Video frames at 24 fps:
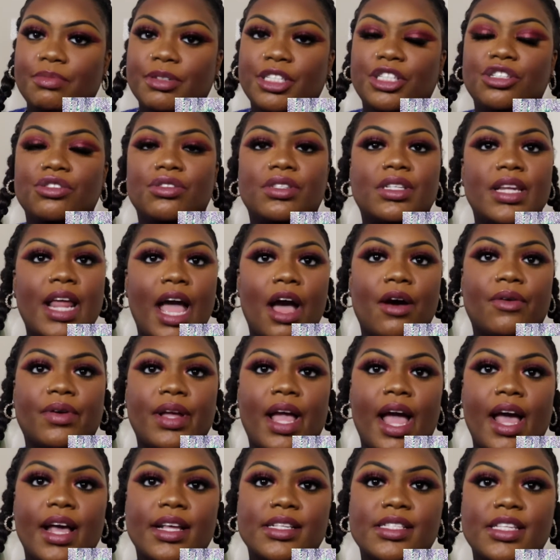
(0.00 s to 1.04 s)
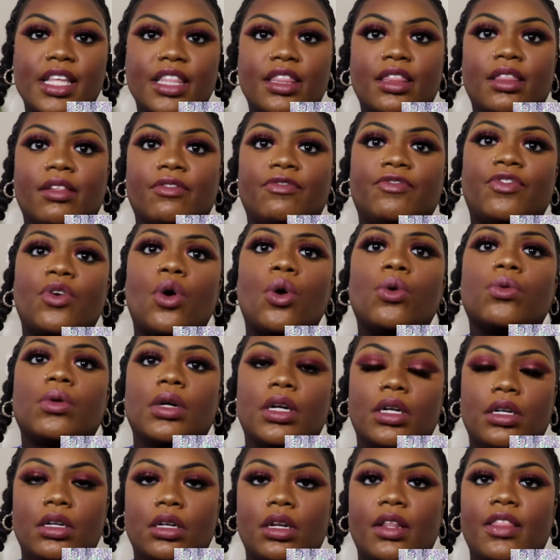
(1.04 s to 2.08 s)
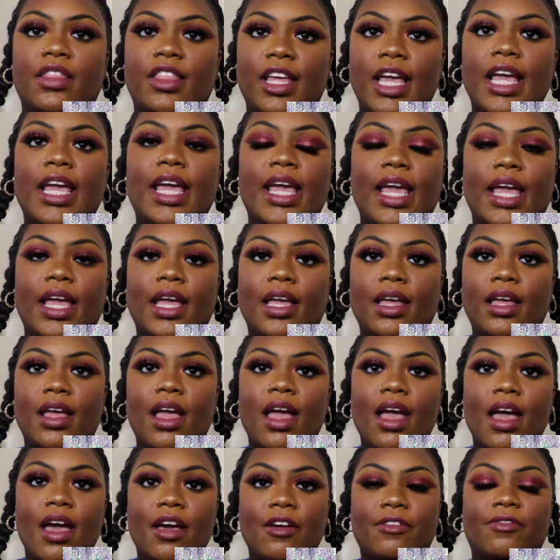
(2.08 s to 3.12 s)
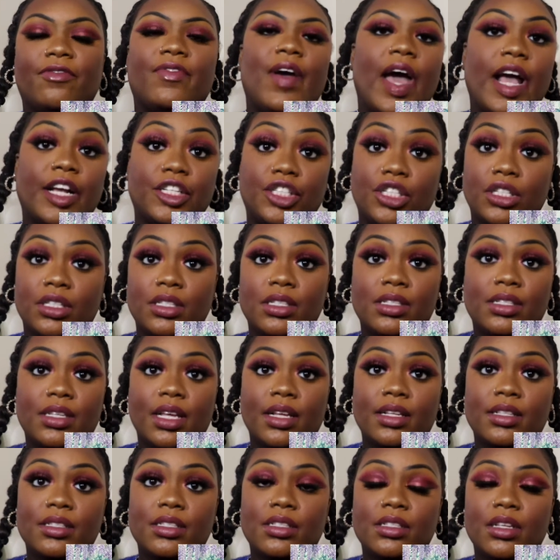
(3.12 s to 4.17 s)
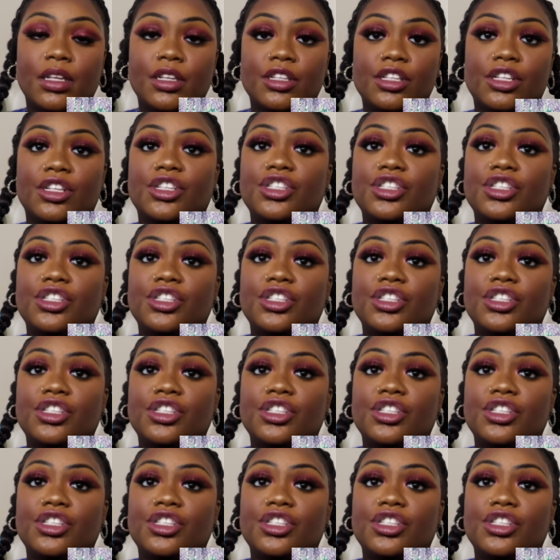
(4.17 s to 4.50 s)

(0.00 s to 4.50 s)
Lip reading: but she's an outcast in the forward-thinking fashion sense.